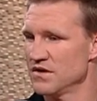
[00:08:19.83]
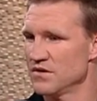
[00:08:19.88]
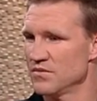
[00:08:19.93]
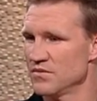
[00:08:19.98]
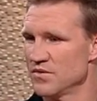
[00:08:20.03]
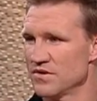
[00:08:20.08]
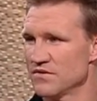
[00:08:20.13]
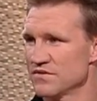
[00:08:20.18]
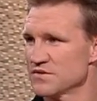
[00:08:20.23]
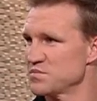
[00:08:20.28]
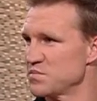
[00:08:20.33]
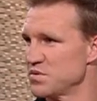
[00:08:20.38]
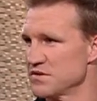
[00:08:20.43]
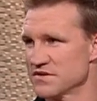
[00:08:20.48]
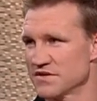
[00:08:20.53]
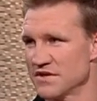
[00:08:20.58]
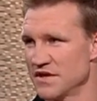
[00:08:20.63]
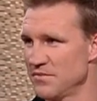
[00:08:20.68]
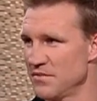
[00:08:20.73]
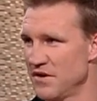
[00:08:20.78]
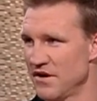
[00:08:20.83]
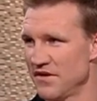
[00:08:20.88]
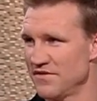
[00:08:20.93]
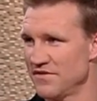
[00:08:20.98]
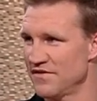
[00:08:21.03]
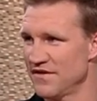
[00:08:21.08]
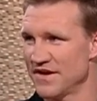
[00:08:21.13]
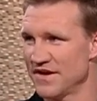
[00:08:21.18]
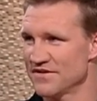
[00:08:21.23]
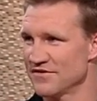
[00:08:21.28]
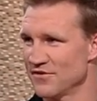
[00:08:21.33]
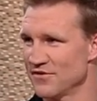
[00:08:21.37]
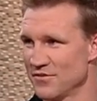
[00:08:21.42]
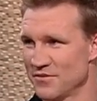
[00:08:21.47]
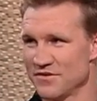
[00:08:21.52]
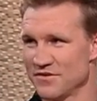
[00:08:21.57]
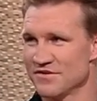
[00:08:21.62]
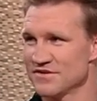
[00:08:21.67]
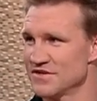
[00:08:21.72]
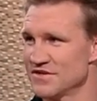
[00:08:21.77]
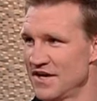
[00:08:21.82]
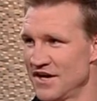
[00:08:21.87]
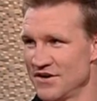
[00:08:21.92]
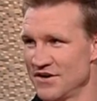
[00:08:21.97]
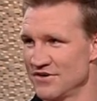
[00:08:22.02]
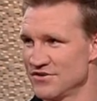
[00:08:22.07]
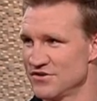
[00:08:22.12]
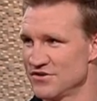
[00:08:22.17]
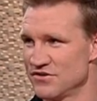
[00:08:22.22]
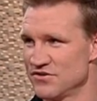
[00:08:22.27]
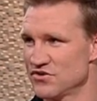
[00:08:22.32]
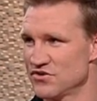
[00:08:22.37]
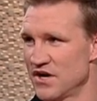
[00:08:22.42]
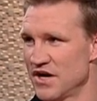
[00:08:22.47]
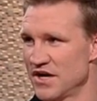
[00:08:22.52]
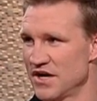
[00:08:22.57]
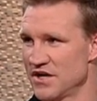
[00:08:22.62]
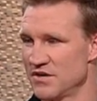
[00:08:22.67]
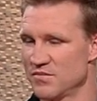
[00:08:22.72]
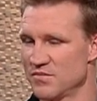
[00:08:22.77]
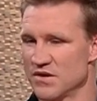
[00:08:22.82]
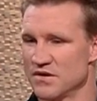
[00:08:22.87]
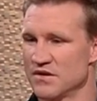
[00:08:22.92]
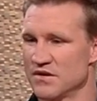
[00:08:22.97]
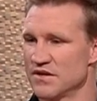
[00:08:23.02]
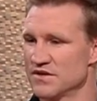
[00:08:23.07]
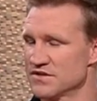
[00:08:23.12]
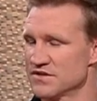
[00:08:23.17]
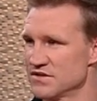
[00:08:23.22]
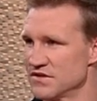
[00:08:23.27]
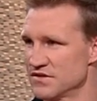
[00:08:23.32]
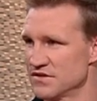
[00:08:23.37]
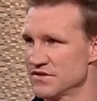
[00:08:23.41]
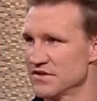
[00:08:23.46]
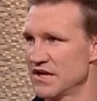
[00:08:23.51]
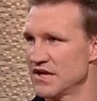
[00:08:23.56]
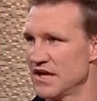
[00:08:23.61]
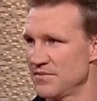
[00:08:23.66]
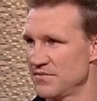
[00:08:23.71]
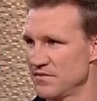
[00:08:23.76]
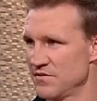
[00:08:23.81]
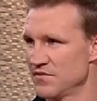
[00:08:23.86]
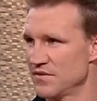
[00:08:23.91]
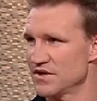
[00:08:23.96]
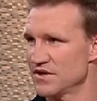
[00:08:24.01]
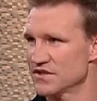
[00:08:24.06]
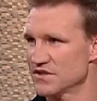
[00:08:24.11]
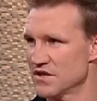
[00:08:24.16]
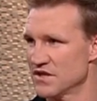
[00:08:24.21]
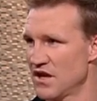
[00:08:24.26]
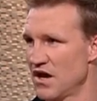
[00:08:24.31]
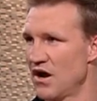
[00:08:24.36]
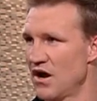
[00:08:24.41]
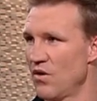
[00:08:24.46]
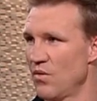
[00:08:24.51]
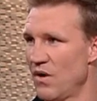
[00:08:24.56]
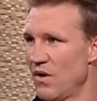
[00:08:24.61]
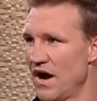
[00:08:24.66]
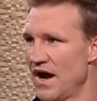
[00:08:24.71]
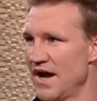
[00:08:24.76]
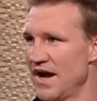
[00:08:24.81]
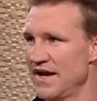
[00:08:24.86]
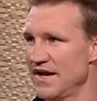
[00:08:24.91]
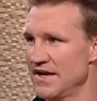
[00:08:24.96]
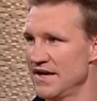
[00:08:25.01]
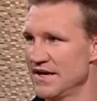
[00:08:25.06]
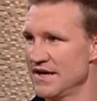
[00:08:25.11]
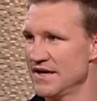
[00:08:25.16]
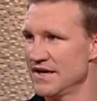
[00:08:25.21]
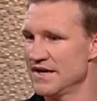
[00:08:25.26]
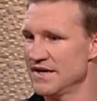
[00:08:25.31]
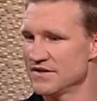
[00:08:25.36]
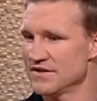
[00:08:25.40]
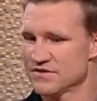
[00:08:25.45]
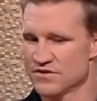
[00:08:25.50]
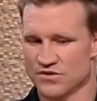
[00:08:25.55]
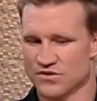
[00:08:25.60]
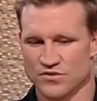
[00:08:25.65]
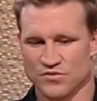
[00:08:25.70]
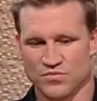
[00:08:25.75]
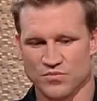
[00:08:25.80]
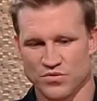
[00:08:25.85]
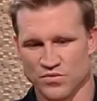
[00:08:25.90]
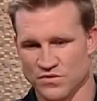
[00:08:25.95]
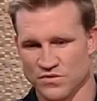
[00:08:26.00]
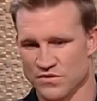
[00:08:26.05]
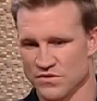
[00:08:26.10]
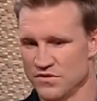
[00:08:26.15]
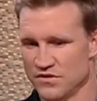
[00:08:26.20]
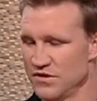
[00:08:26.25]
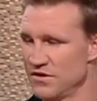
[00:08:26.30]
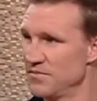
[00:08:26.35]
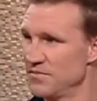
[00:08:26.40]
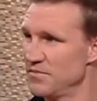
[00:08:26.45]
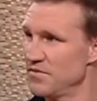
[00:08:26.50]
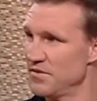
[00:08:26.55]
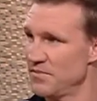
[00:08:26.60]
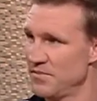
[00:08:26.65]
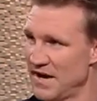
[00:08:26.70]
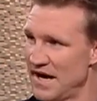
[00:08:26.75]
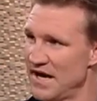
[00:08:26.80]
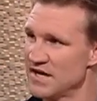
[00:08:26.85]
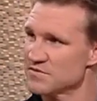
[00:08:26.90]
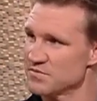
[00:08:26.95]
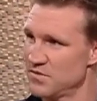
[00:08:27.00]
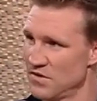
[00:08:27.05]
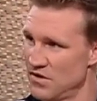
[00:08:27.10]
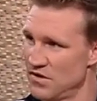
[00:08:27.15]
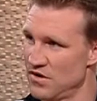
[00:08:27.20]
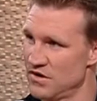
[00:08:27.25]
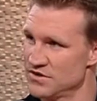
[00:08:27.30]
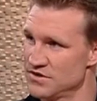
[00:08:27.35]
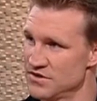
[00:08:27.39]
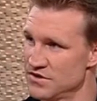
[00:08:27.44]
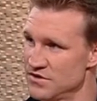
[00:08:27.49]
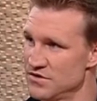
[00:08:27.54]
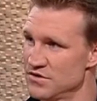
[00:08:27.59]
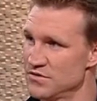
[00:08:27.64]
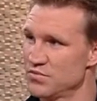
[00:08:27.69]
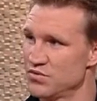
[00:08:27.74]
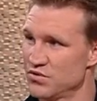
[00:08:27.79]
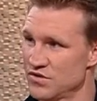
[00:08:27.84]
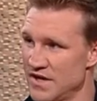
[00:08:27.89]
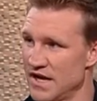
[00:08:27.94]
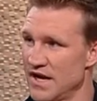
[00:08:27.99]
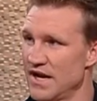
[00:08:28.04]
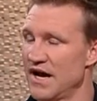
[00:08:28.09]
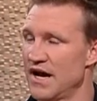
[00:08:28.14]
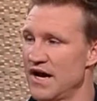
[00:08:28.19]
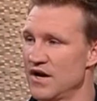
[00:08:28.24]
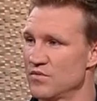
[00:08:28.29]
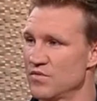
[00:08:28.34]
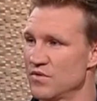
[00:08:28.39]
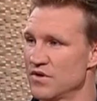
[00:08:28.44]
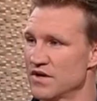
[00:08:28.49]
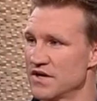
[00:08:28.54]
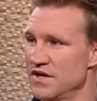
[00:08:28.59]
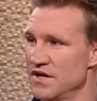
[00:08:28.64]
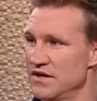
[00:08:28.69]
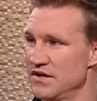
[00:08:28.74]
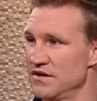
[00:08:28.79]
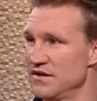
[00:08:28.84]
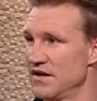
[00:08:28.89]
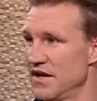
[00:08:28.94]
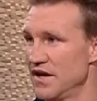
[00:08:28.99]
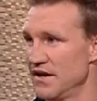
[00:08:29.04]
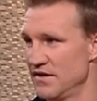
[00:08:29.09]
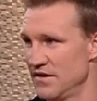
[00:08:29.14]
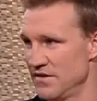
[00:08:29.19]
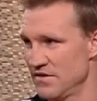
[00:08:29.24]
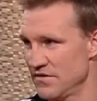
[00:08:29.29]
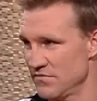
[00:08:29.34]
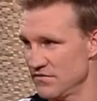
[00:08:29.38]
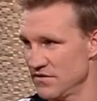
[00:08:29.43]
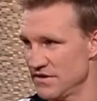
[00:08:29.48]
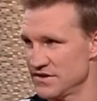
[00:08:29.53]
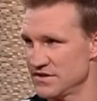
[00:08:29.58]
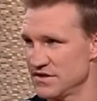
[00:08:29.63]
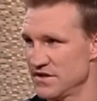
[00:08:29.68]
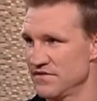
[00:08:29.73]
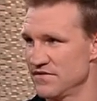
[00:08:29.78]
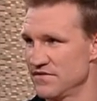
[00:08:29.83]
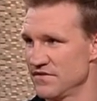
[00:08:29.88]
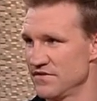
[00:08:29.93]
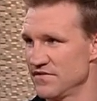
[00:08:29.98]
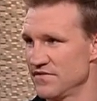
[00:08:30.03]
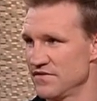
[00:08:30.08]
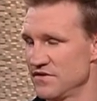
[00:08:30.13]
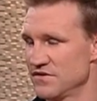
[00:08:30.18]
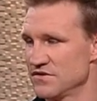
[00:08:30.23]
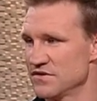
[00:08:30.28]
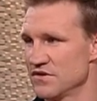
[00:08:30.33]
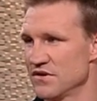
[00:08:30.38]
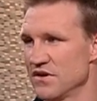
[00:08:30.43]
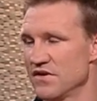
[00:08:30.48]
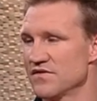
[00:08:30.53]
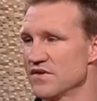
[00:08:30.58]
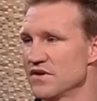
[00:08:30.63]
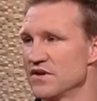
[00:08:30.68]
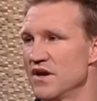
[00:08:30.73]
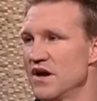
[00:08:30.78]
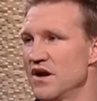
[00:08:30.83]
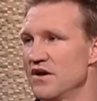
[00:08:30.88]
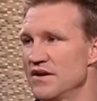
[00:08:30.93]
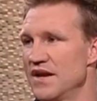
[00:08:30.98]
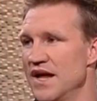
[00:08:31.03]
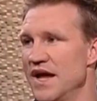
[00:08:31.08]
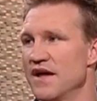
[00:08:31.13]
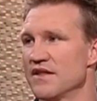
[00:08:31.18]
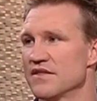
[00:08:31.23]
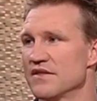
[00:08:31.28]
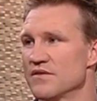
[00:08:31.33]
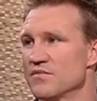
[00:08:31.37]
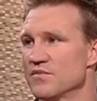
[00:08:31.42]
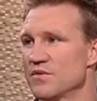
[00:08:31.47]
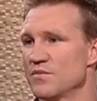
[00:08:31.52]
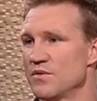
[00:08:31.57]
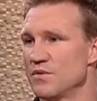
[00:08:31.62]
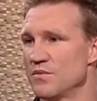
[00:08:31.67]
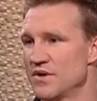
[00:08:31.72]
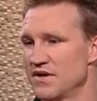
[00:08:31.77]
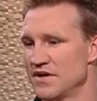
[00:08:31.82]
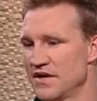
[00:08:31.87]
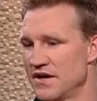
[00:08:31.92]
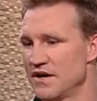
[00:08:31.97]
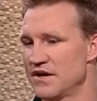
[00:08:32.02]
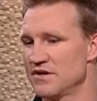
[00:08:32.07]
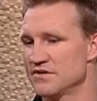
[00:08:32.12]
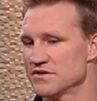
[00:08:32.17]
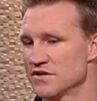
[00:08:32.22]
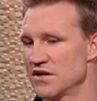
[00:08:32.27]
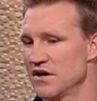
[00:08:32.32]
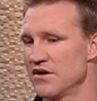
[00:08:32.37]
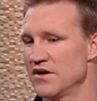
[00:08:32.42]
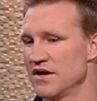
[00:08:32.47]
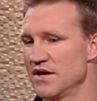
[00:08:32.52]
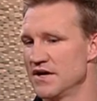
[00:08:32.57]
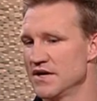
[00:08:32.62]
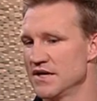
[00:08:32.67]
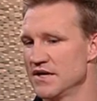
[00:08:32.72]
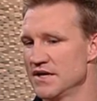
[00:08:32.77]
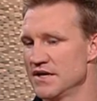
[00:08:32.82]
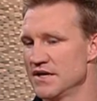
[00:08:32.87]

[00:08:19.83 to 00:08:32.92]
whether it's placebo effect or whether it's the altitude training. But it's the couple of weeks to go away, to put your, the past behind you, to put that hard work in, and then to reset for the future. And I've got no doubt that when we went to Arizona